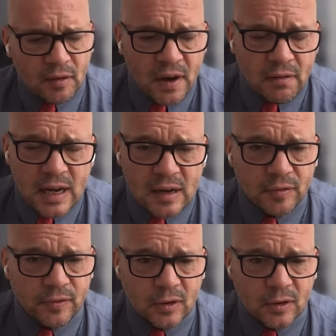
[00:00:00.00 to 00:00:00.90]
very
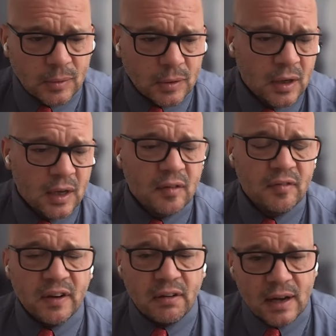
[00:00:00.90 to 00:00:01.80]
informal,
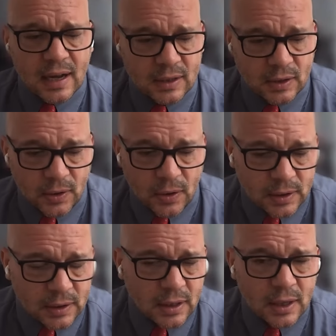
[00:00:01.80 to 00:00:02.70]
very ad
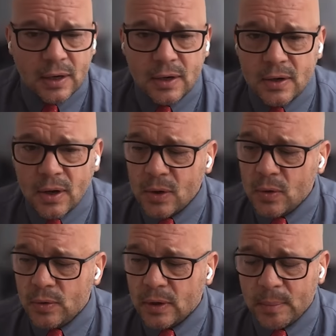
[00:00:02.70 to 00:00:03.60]
hoc.
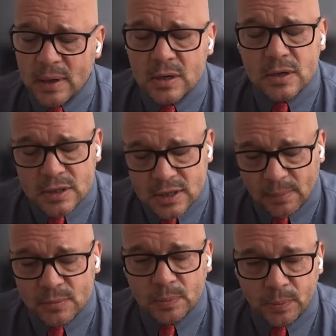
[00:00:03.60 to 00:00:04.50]
No, I mean
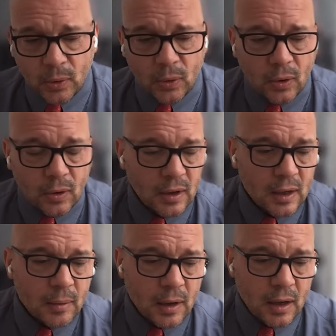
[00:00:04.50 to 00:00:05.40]
some support,
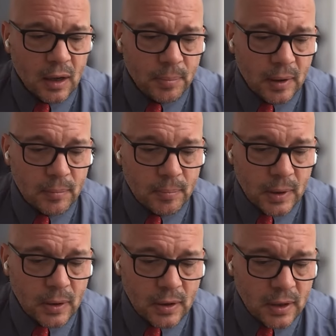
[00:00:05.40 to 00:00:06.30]
uh, but but